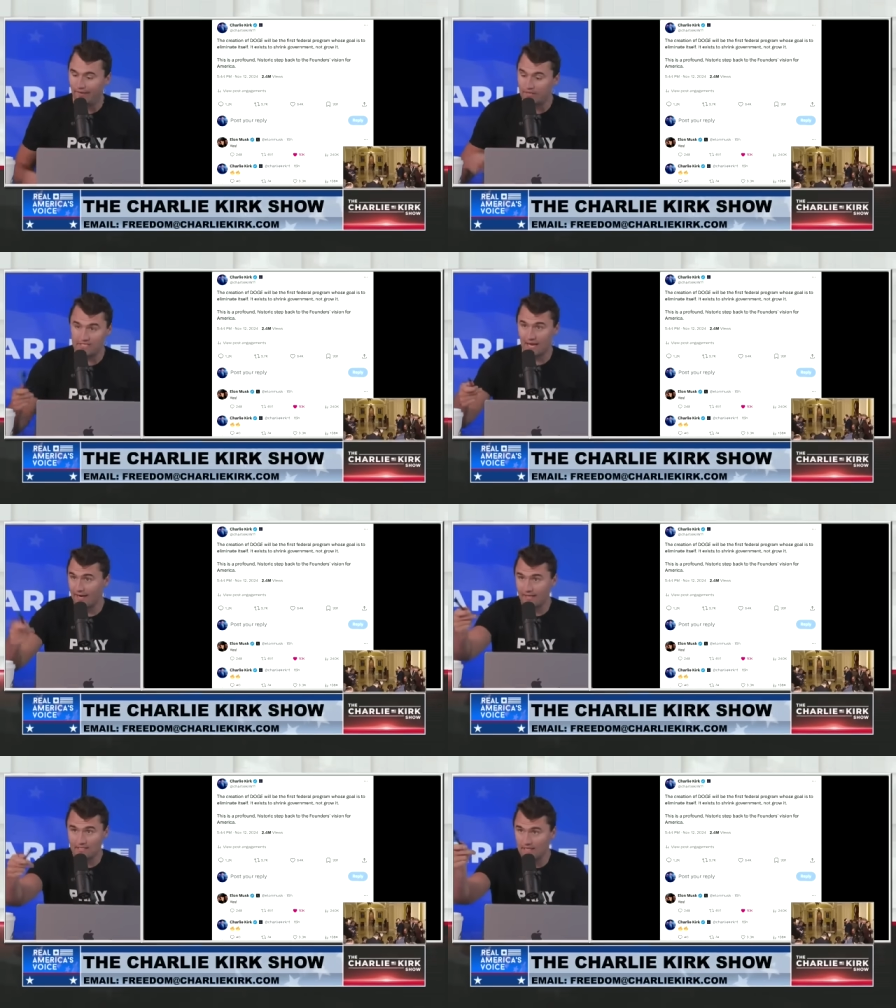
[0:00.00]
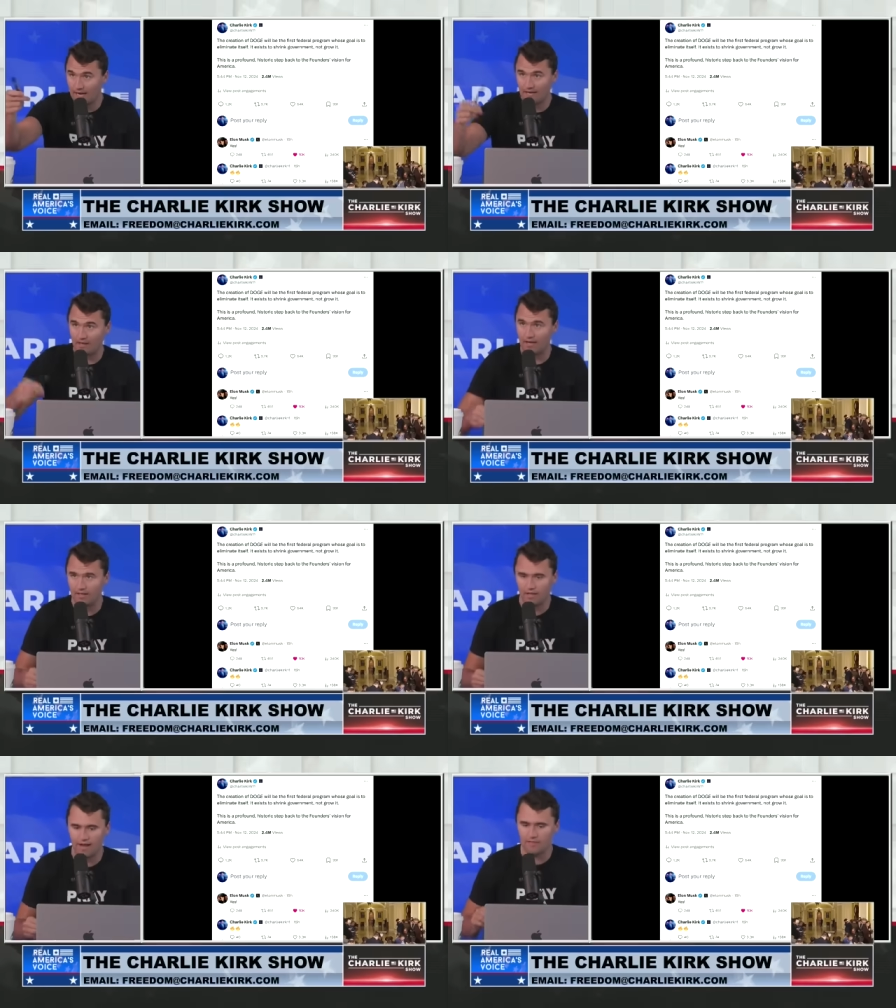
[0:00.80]
And the Senate is not going to
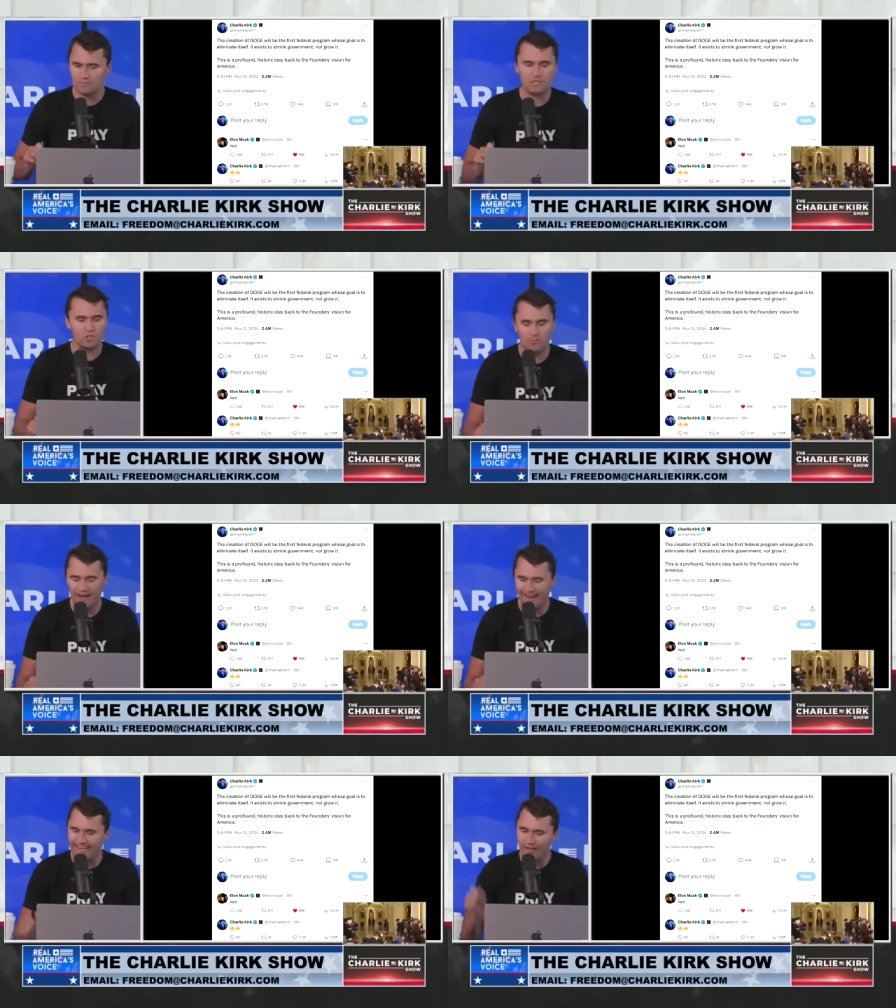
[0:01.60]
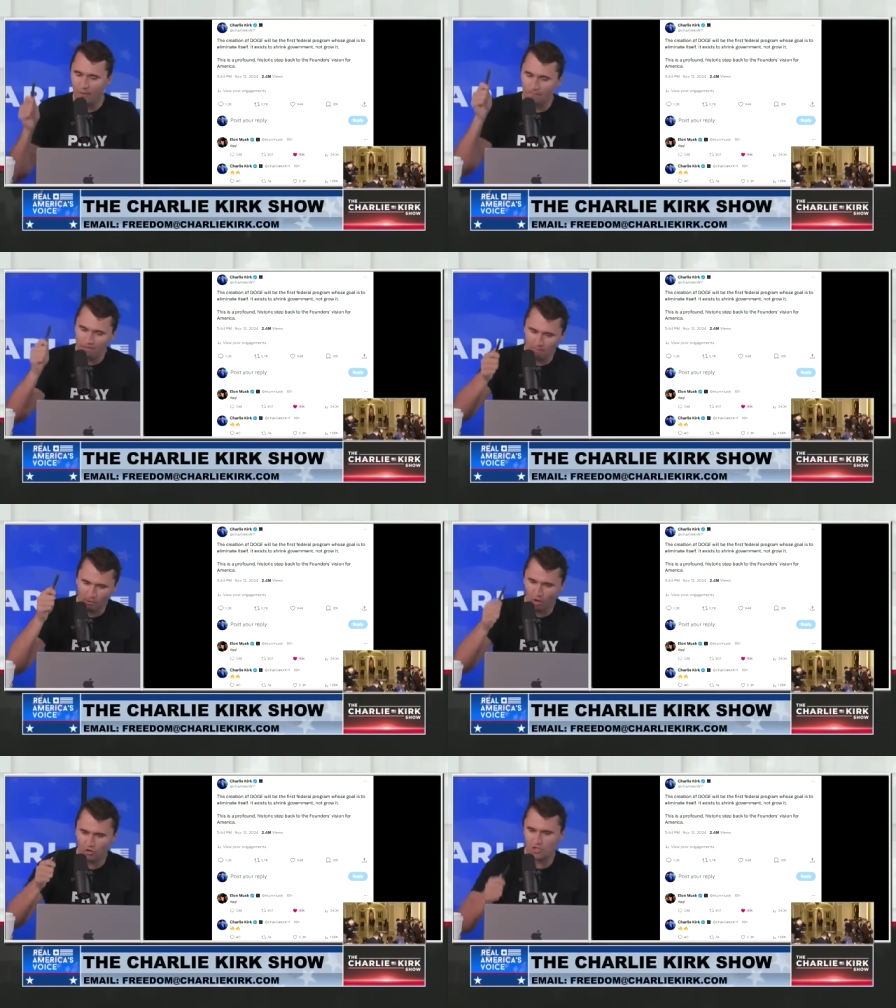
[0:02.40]
like a lot of this, but too bad. The
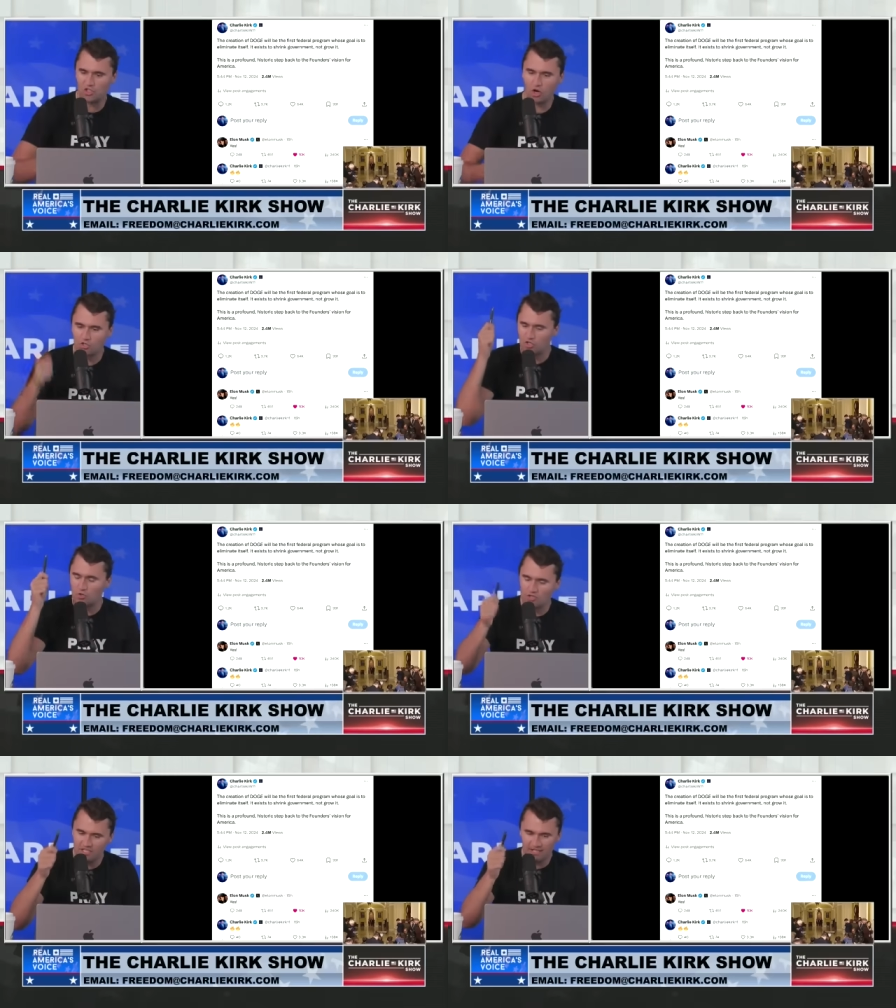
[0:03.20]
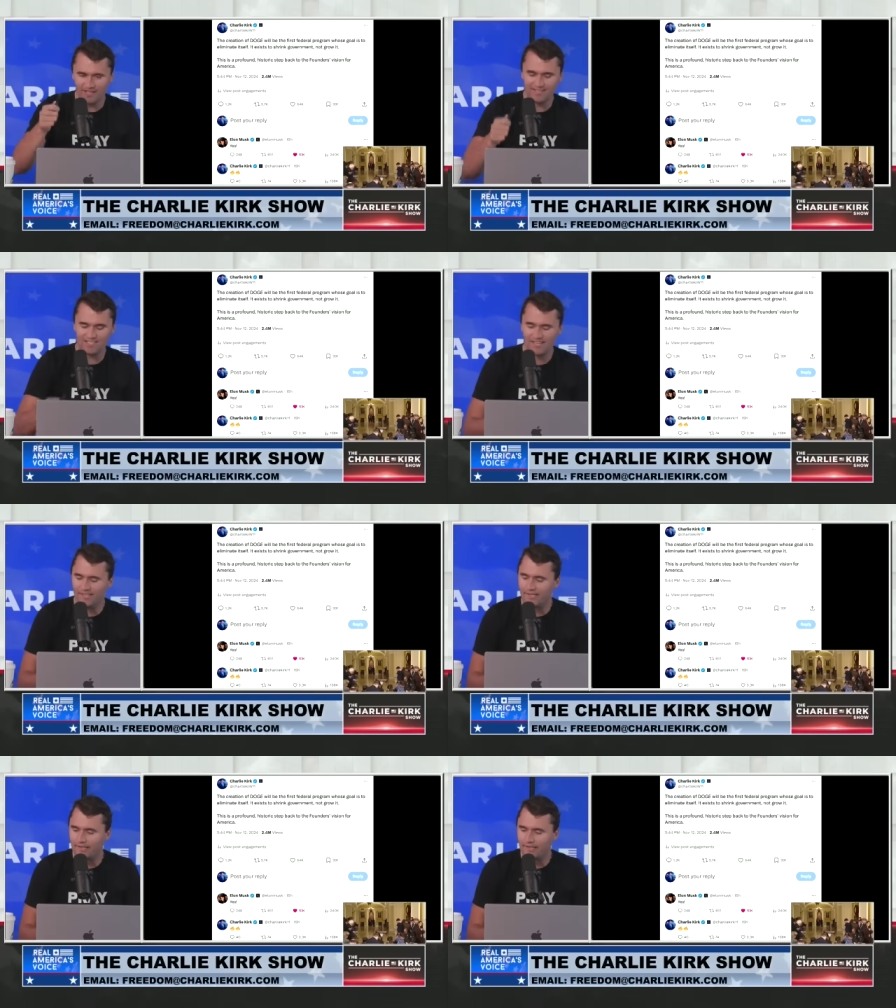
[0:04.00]
people are in charge. Do you see this?